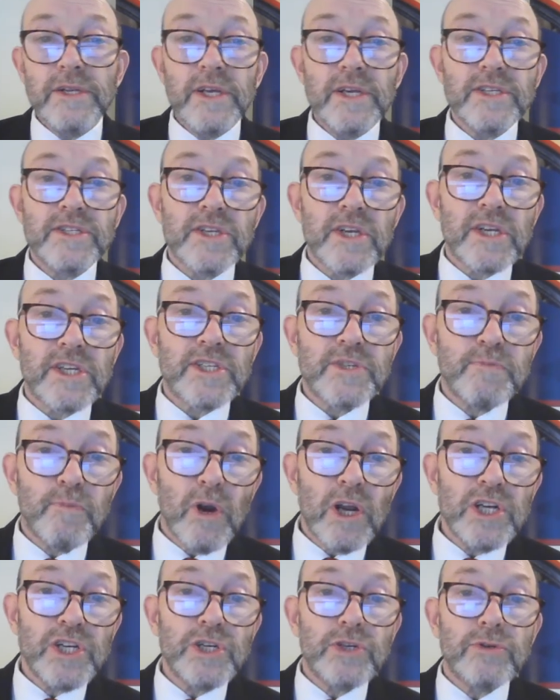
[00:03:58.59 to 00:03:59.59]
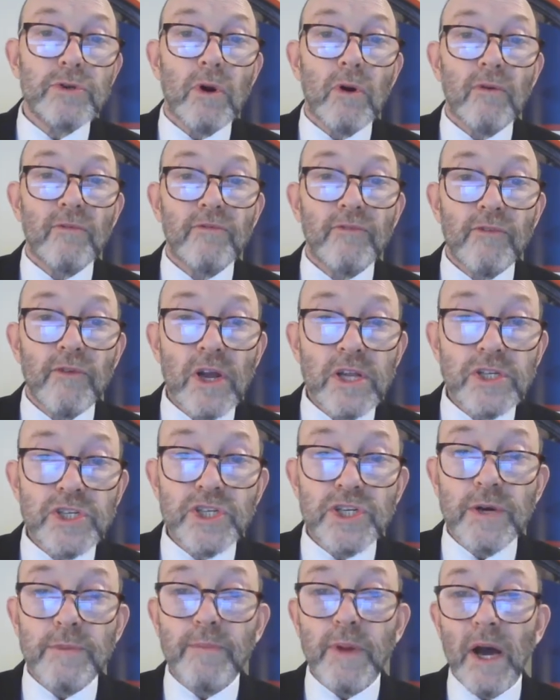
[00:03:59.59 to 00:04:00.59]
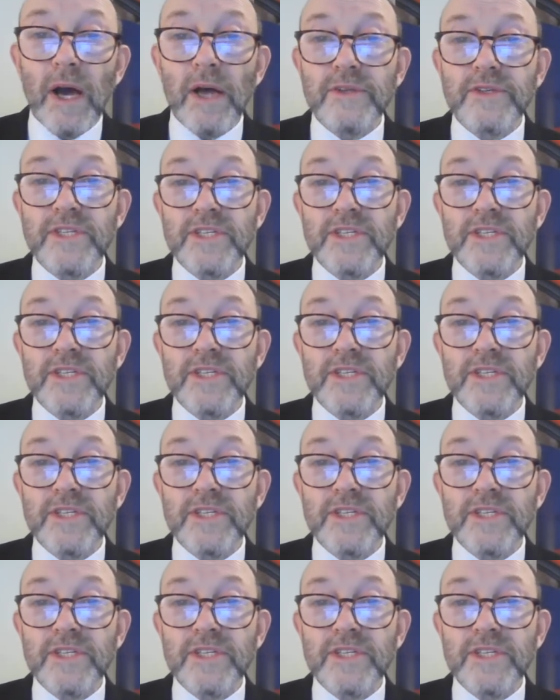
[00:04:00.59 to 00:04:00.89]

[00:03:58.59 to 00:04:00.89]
its expression of friendship and